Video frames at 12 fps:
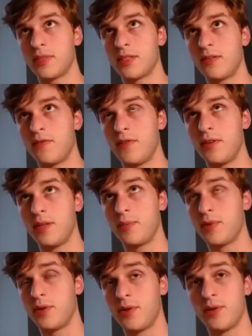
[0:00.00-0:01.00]
filled up
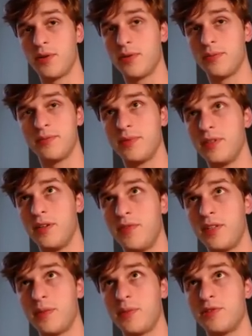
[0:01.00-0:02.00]
your you know
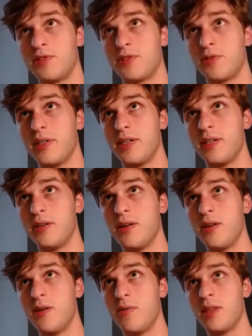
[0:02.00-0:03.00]
filled up your screen
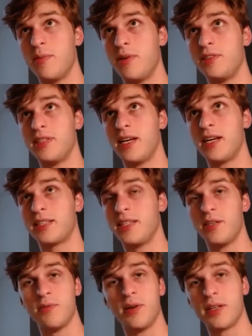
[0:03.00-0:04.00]
with a bunch of text and
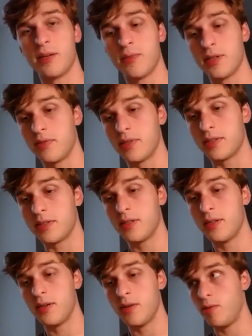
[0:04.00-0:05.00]
you want to get rid of it.
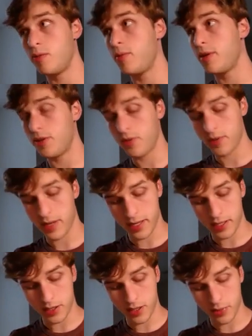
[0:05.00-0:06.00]
One way you can do that
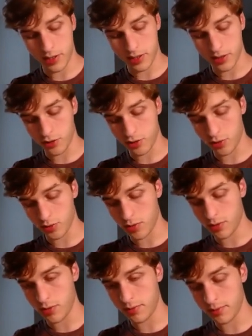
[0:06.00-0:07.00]
is you can press
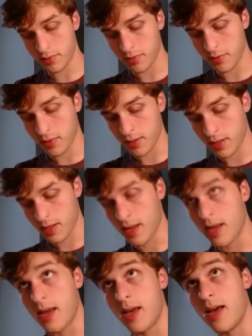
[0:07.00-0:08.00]
Control
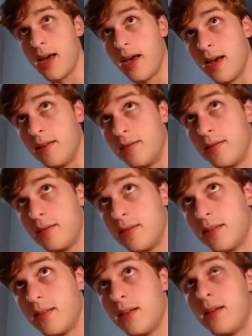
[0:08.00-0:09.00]
L,
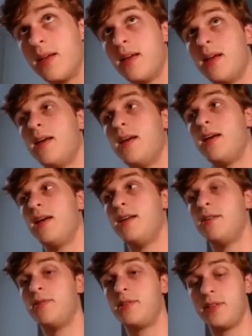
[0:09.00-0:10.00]
and
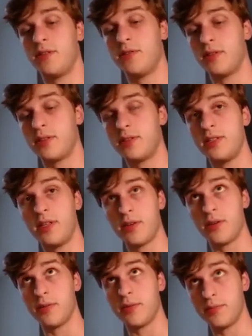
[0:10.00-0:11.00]
it'll clear clear
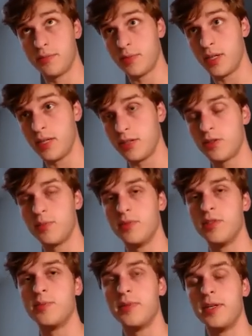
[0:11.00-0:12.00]
your uh, terminal
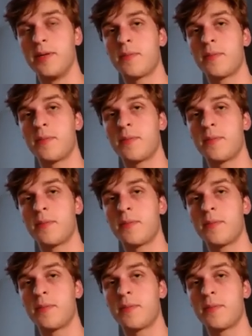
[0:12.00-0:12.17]
display.